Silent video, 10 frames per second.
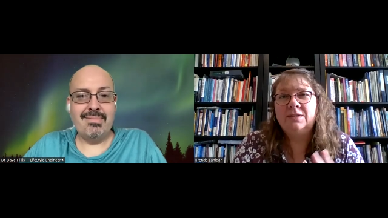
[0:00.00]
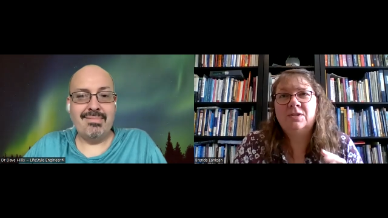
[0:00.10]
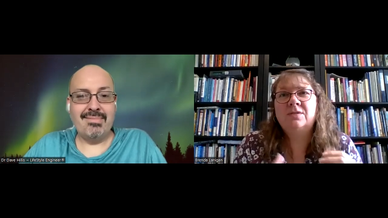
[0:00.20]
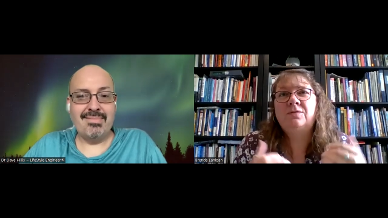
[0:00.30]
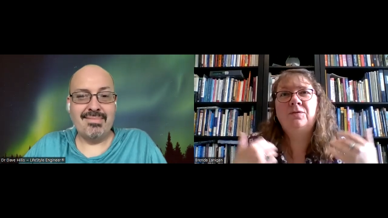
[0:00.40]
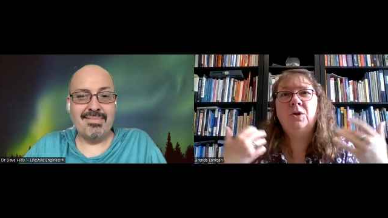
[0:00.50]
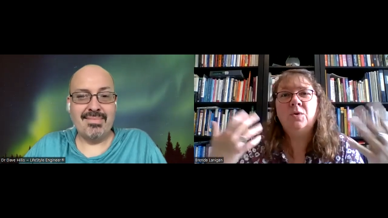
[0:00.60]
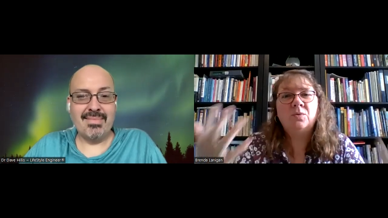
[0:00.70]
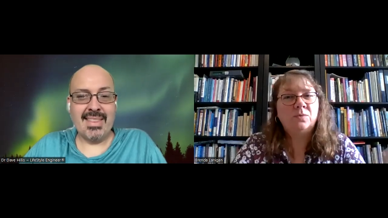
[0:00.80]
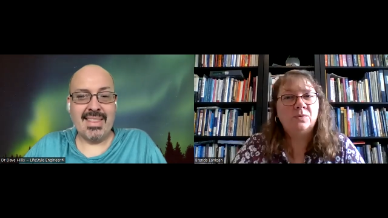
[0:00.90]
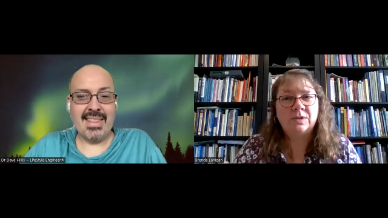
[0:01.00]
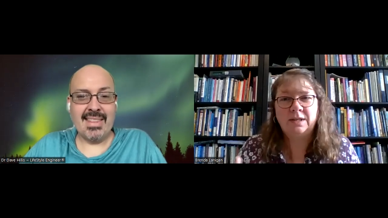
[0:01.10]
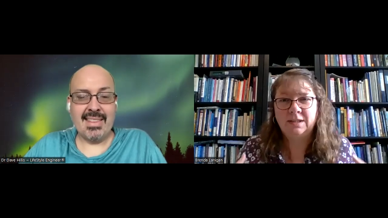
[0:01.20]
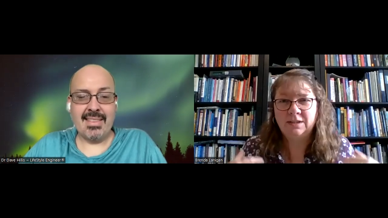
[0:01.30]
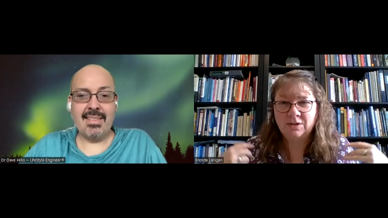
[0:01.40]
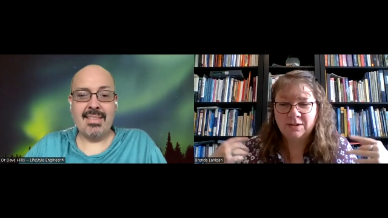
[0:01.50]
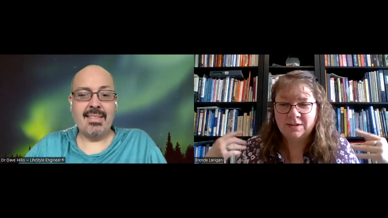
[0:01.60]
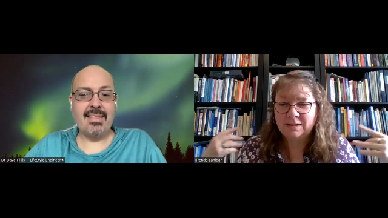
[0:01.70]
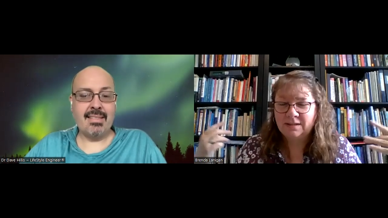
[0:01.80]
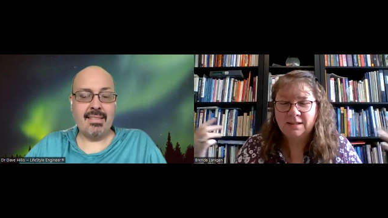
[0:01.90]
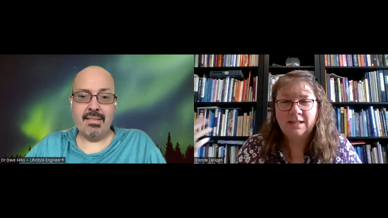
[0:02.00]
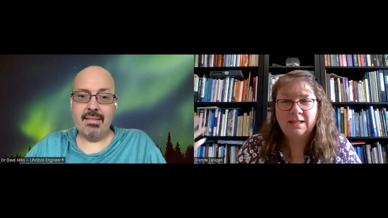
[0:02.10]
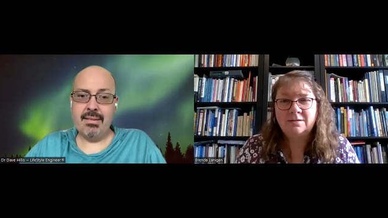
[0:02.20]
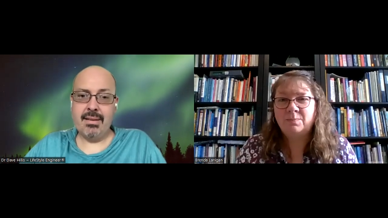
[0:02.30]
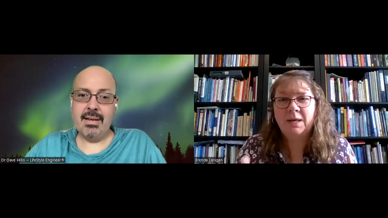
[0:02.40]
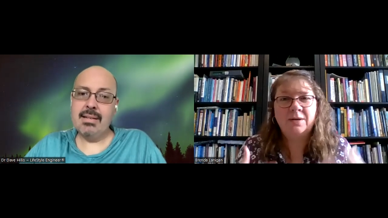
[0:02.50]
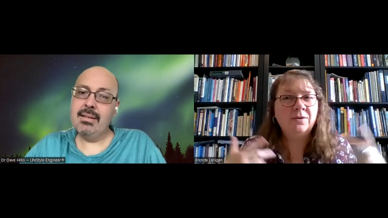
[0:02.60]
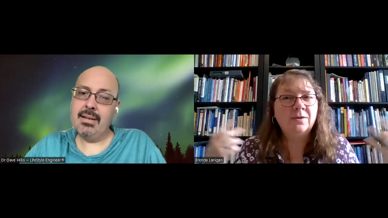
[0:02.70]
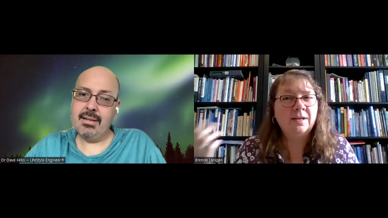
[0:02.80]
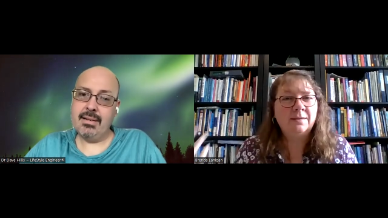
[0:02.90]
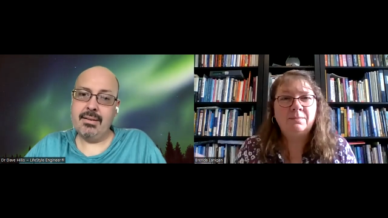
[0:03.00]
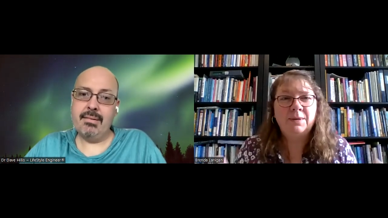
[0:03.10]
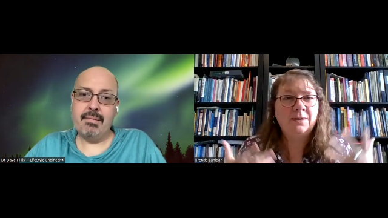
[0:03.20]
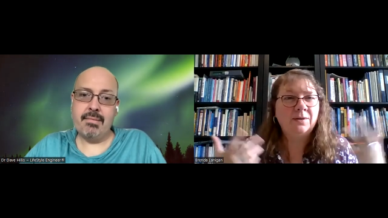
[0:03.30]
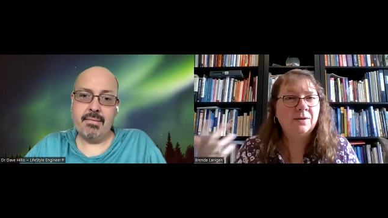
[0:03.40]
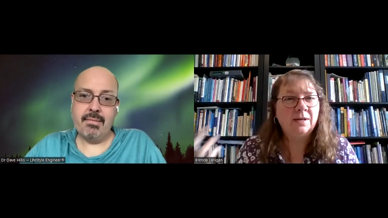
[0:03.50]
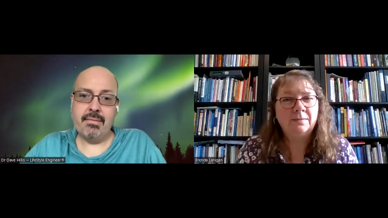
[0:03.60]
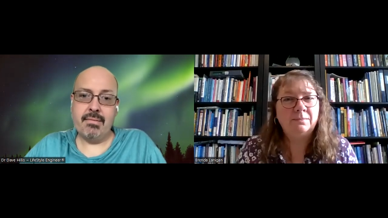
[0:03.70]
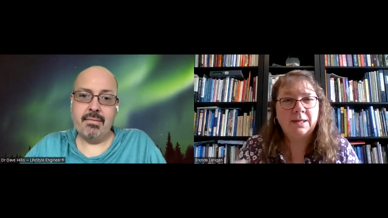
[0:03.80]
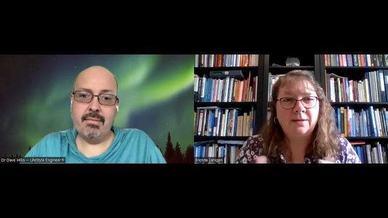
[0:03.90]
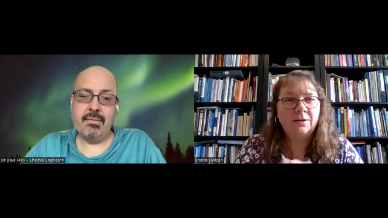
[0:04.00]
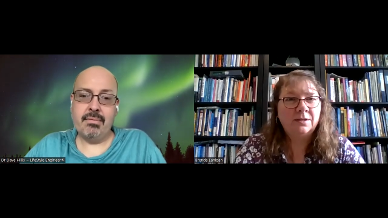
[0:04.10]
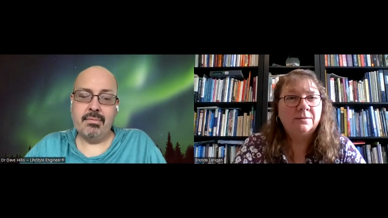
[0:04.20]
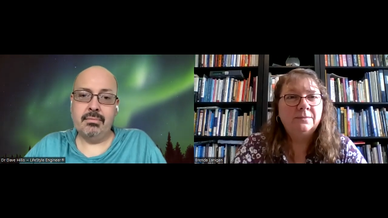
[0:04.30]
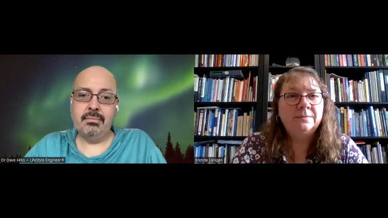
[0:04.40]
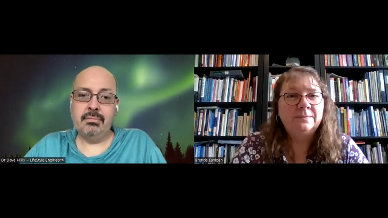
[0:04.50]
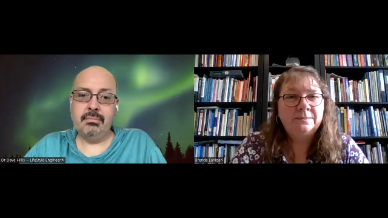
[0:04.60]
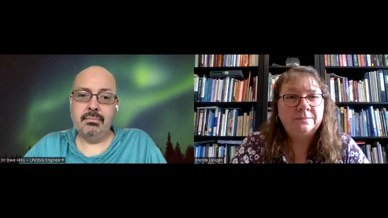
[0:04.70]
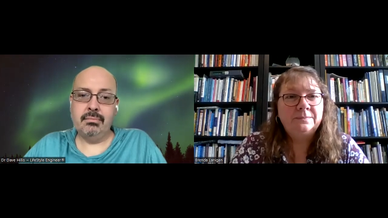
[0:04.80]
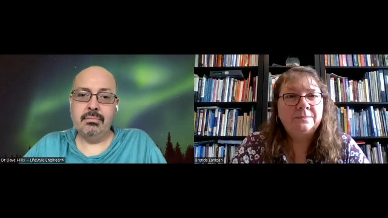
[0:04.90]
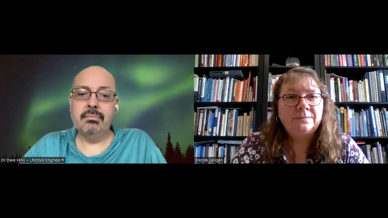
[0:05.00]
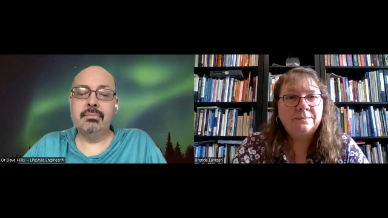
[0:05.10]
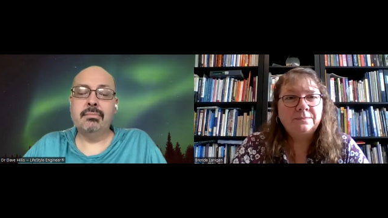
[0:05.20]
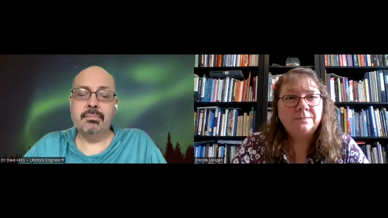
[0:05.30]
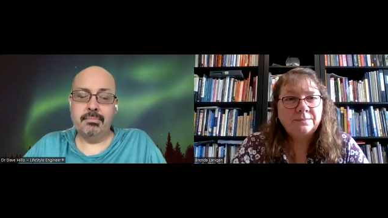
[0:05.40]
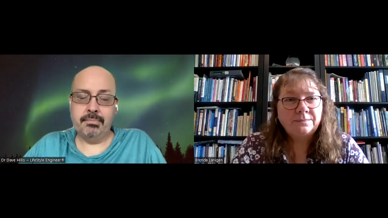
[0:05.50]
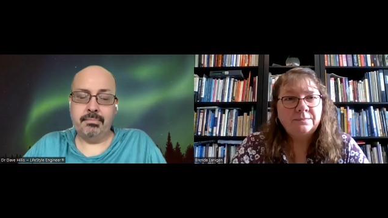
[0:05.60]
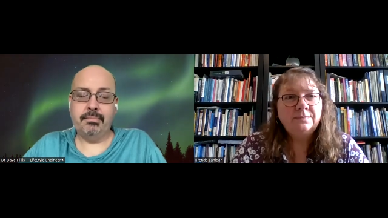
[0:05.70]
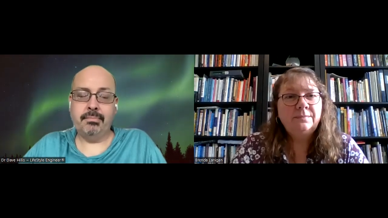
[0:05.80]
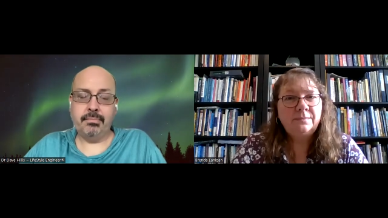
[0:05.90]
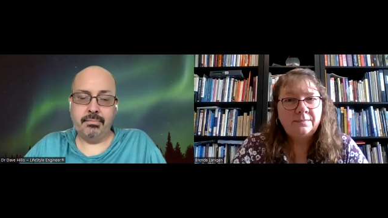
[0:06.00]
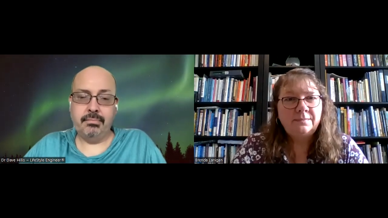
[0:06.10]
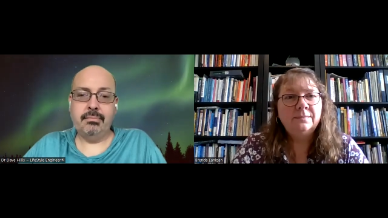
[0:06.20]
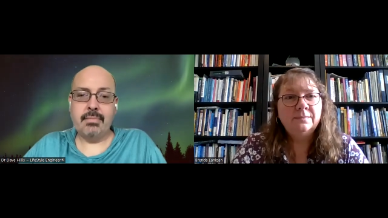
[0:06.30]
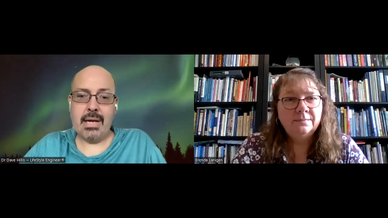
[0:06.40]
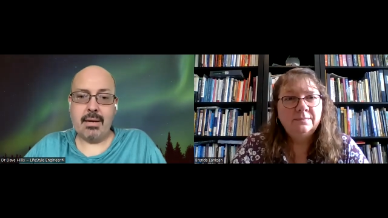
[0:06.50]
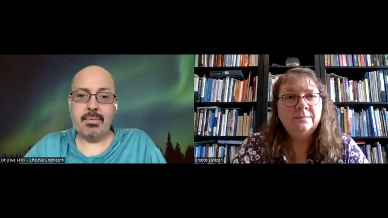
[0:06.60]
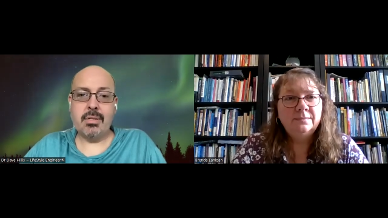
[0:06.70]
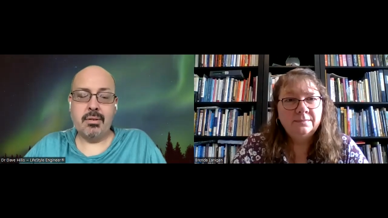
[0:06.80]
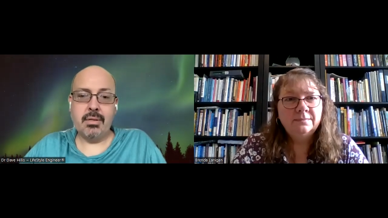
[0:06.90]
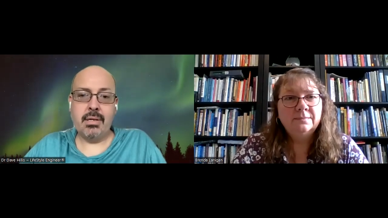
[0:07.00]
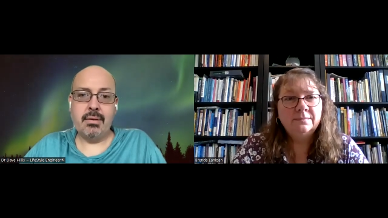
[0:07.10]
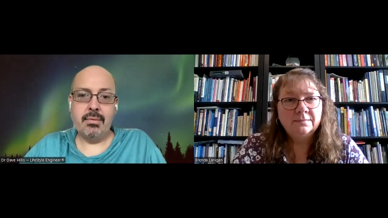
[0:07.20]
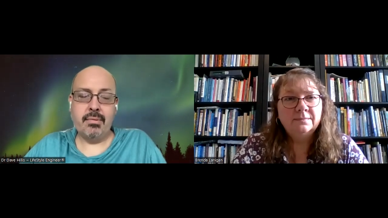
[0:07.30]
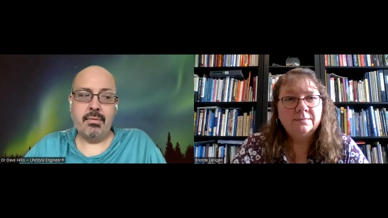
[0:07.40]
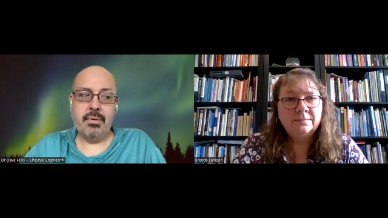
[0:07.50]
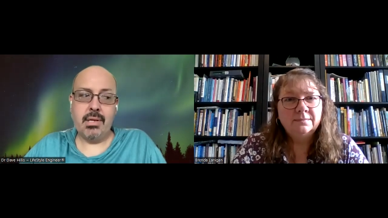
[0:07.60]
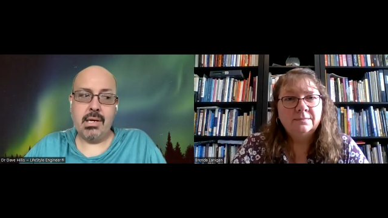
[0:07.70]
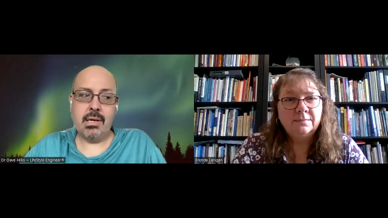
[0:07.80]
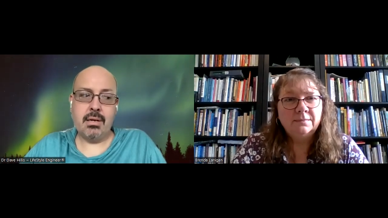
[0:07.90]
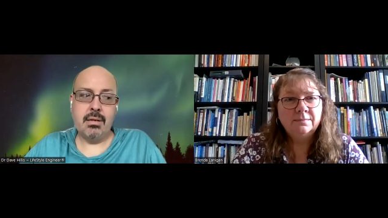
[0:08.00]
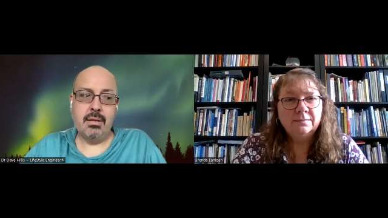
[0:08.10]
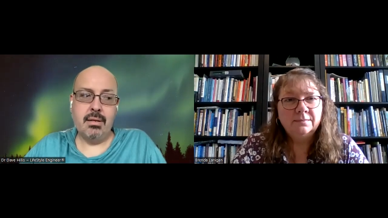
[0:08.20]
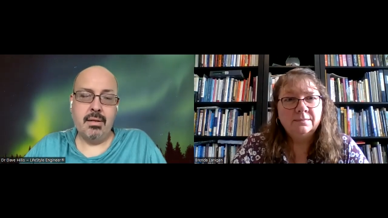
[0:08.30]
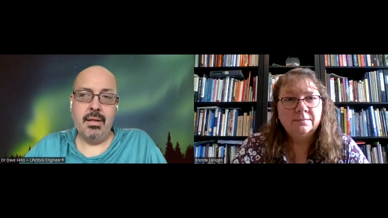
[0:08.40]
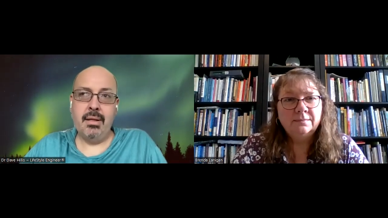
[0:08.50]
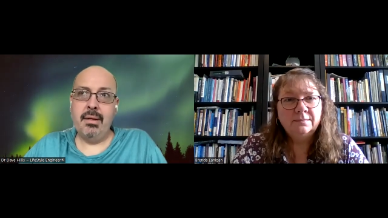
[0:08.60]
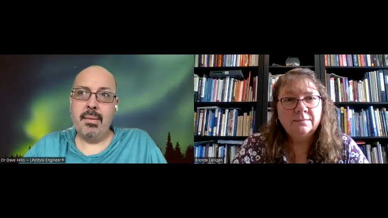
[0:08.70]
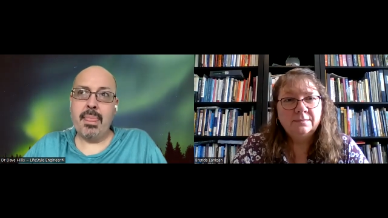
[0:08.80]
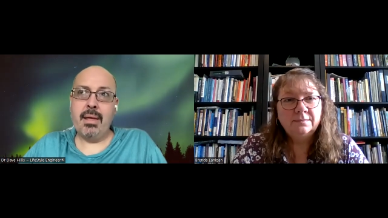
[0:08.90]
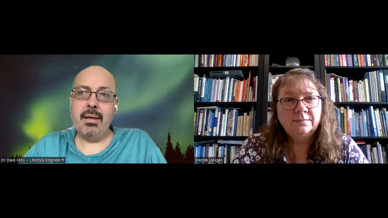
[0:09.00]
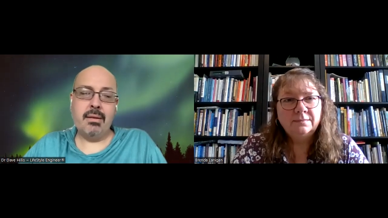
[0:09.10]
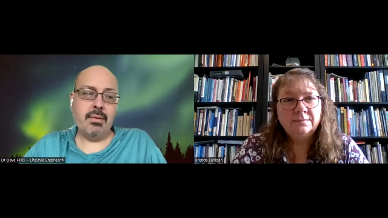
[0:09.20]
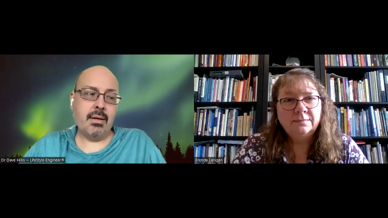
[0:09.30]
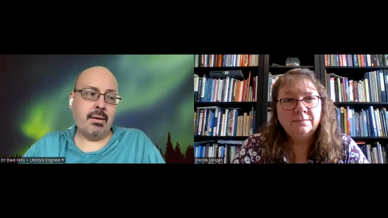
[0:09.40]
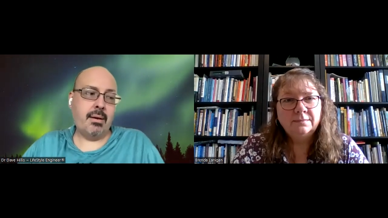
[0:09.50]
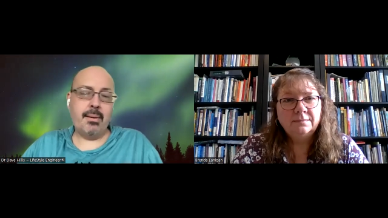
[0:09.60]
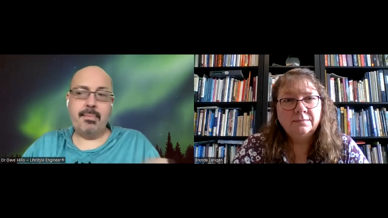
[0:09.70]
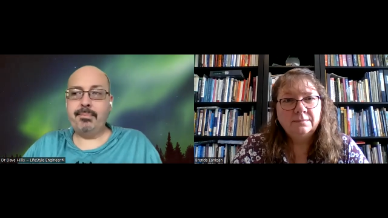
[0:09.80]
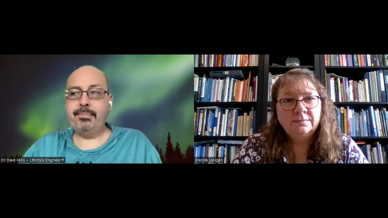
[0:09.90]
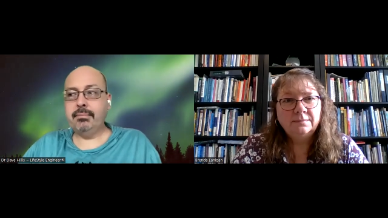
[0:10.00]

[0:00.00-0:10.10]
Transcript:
Speaker 1: it just flows and it just gets better and better and better.
Speaker 2: Mm-hmm. Absolutely. Yeah, you know the um